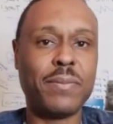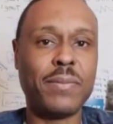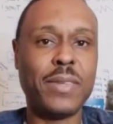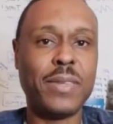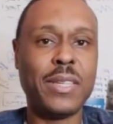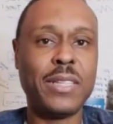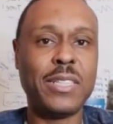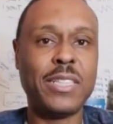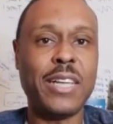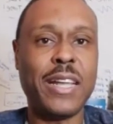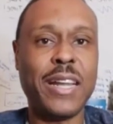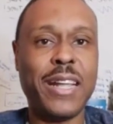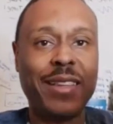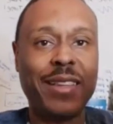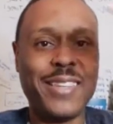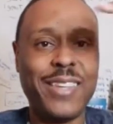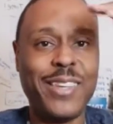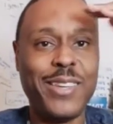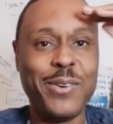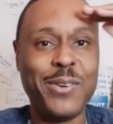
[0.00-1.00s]
Shout out
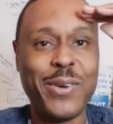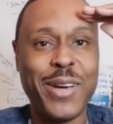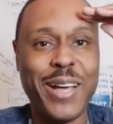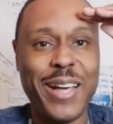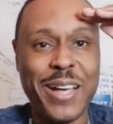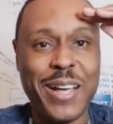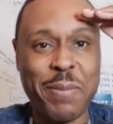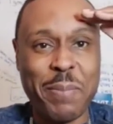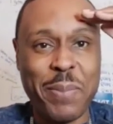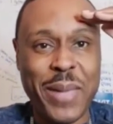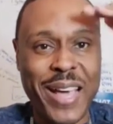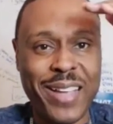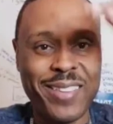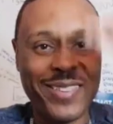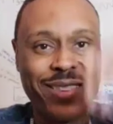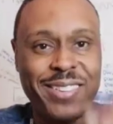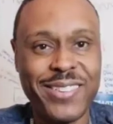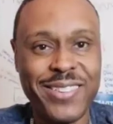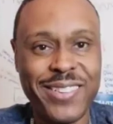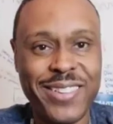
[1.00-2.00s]
to you, uh,
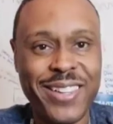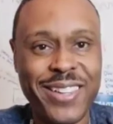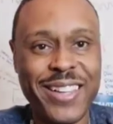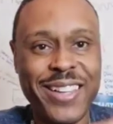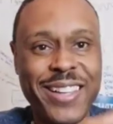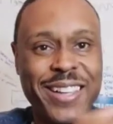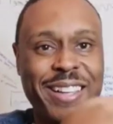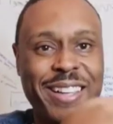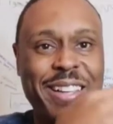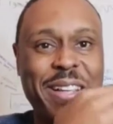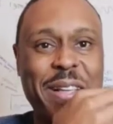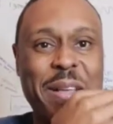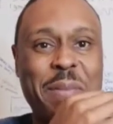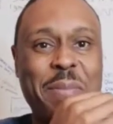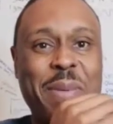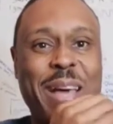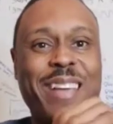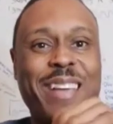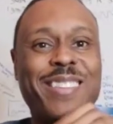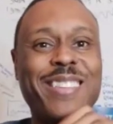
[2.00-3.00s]
Pastor.
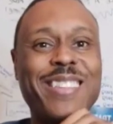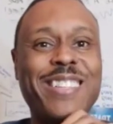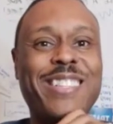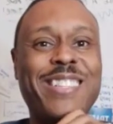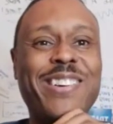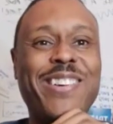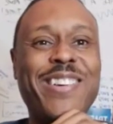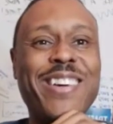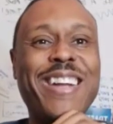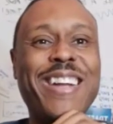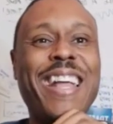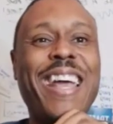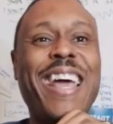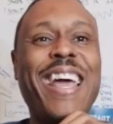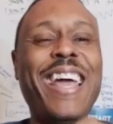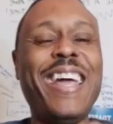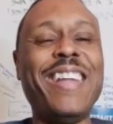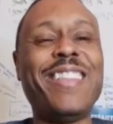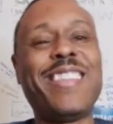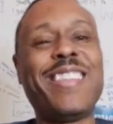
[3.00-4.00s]
Pastor Jordan,
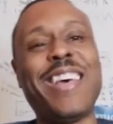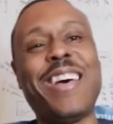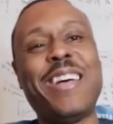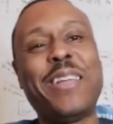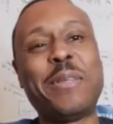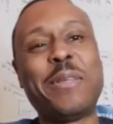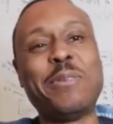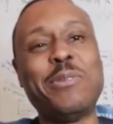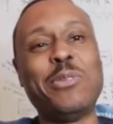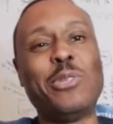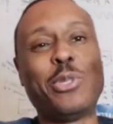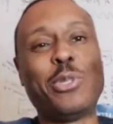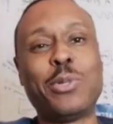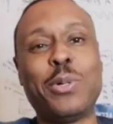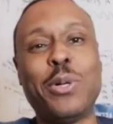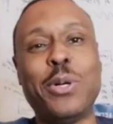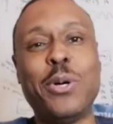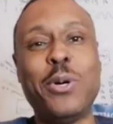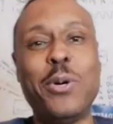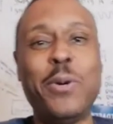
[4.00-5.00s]
hey, tell
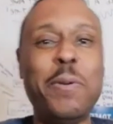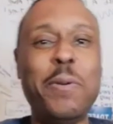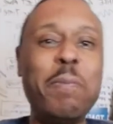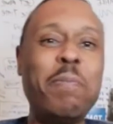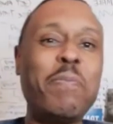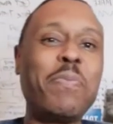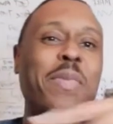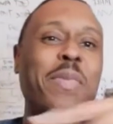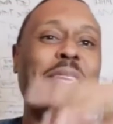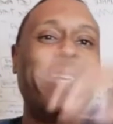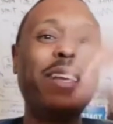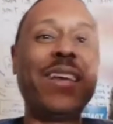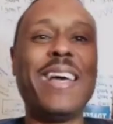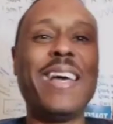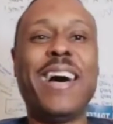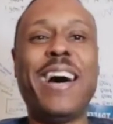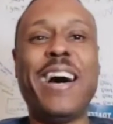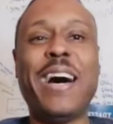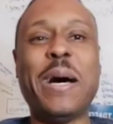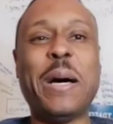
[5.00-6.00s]
Drew,
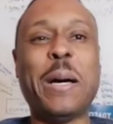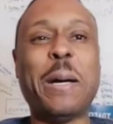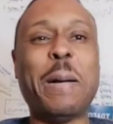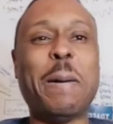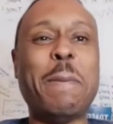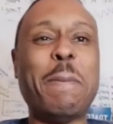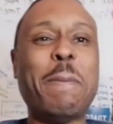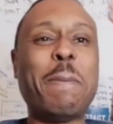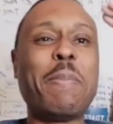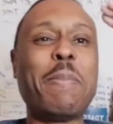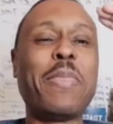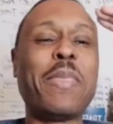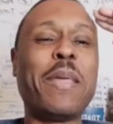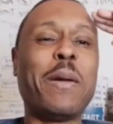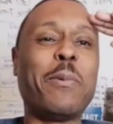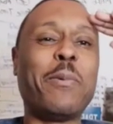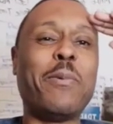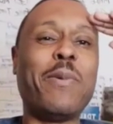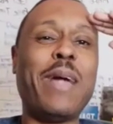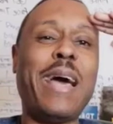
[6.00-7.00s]
uh,
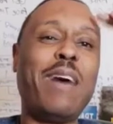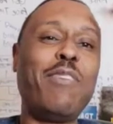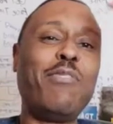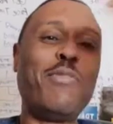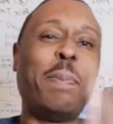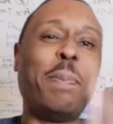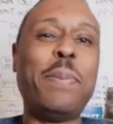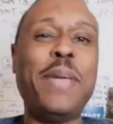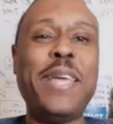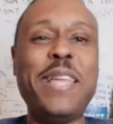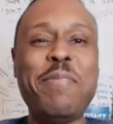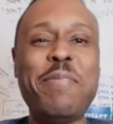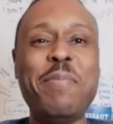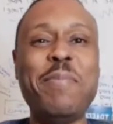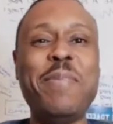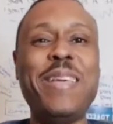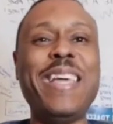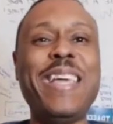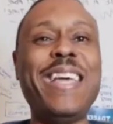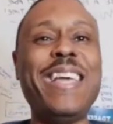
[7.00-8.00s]
Ralph
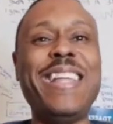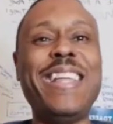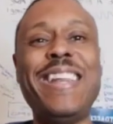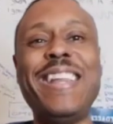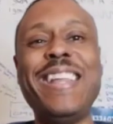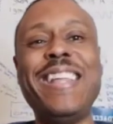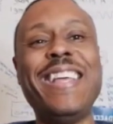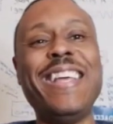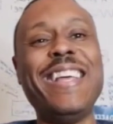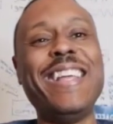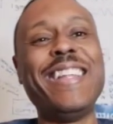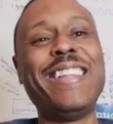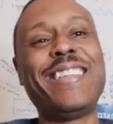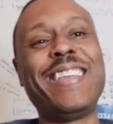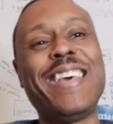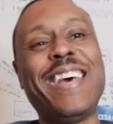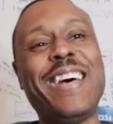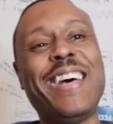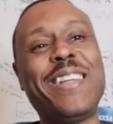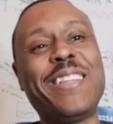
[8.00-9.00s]
Pittman,
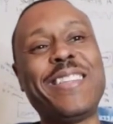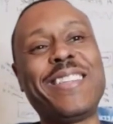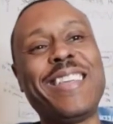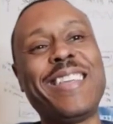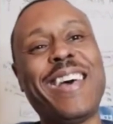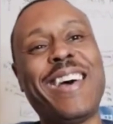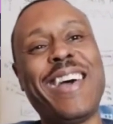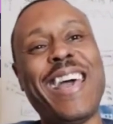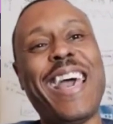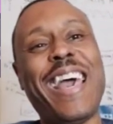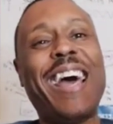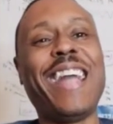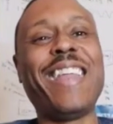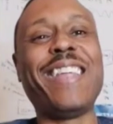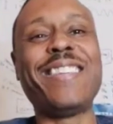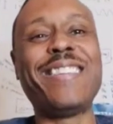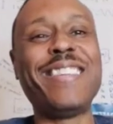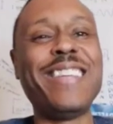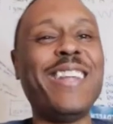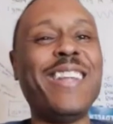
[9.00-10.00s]
tell tell
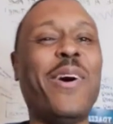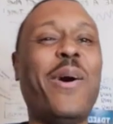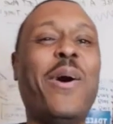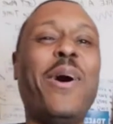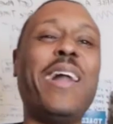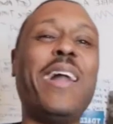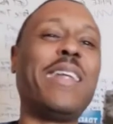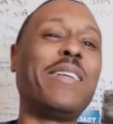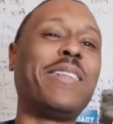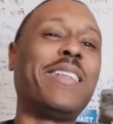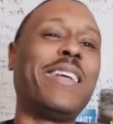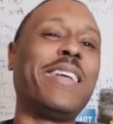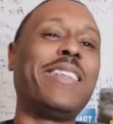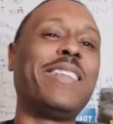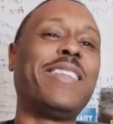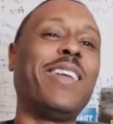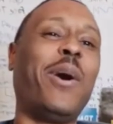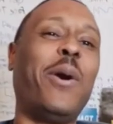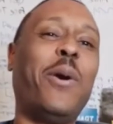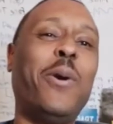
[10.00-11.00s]
Allison, all of the,
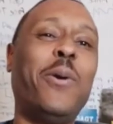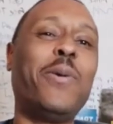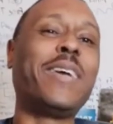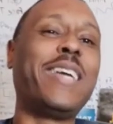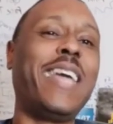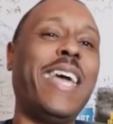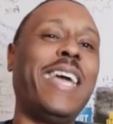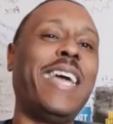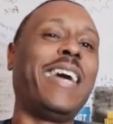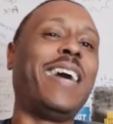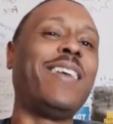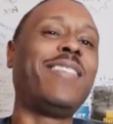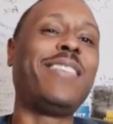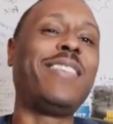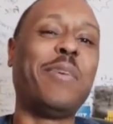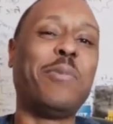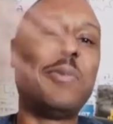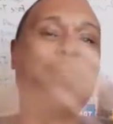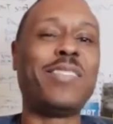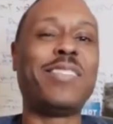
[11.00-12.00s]
the whole gang. I
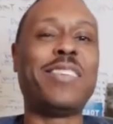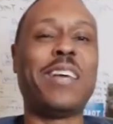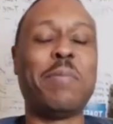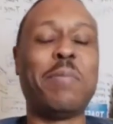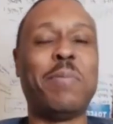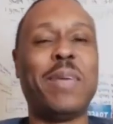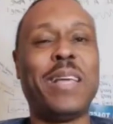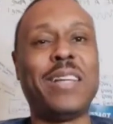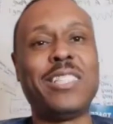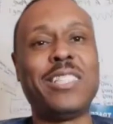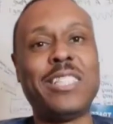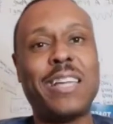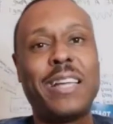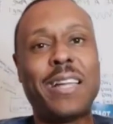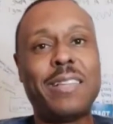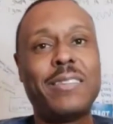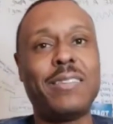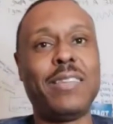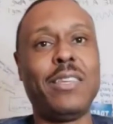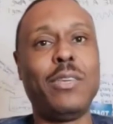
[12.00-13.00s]
said, what's up, man? Shout
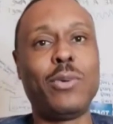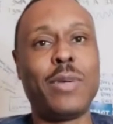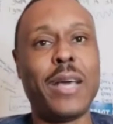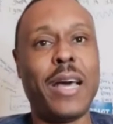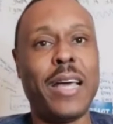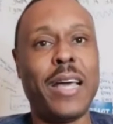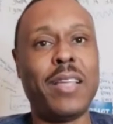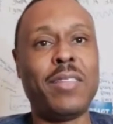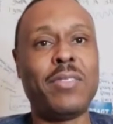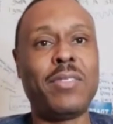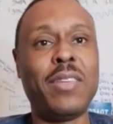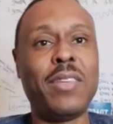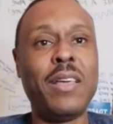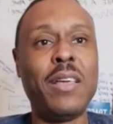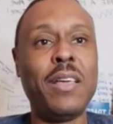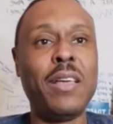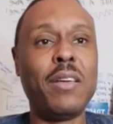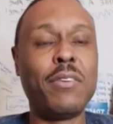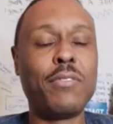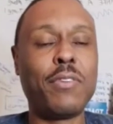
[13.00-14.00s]
out to you guys
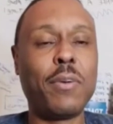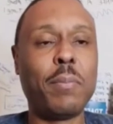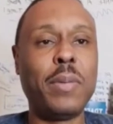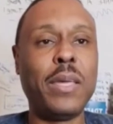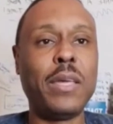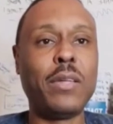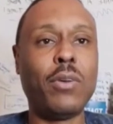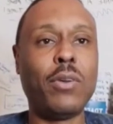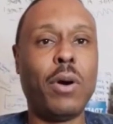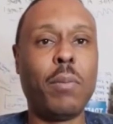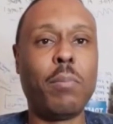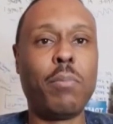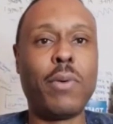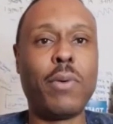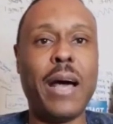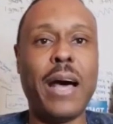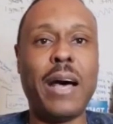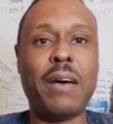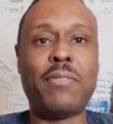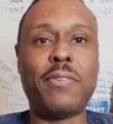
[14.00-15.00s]
for being on
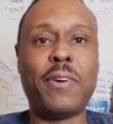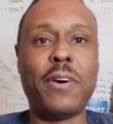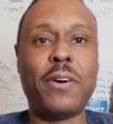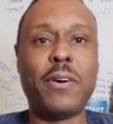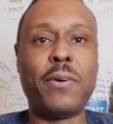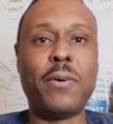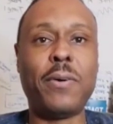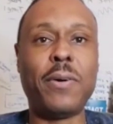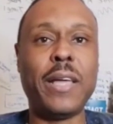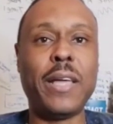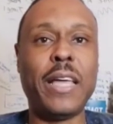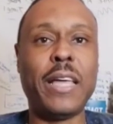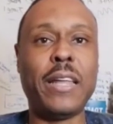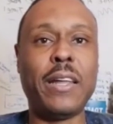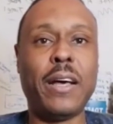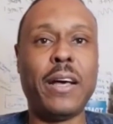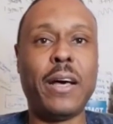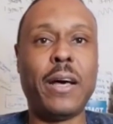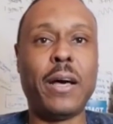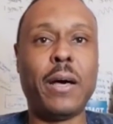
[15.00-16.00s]
Bravo and
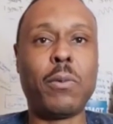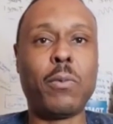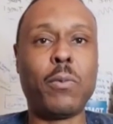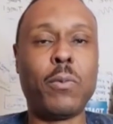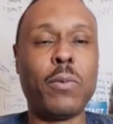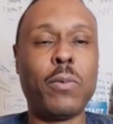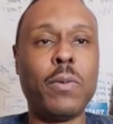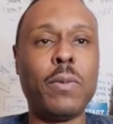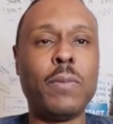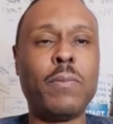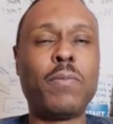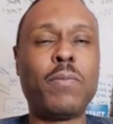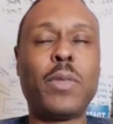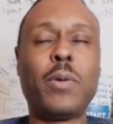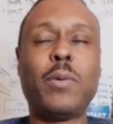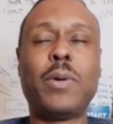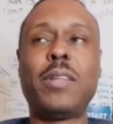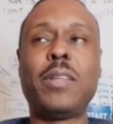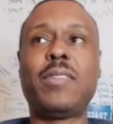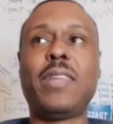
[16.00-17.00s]
uh
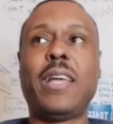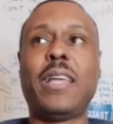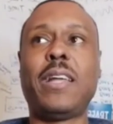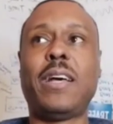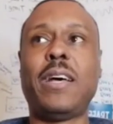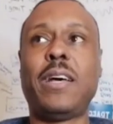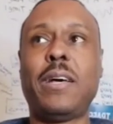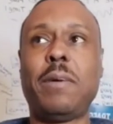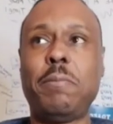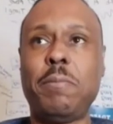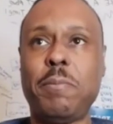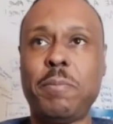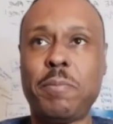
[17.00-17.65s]
what is that? Um,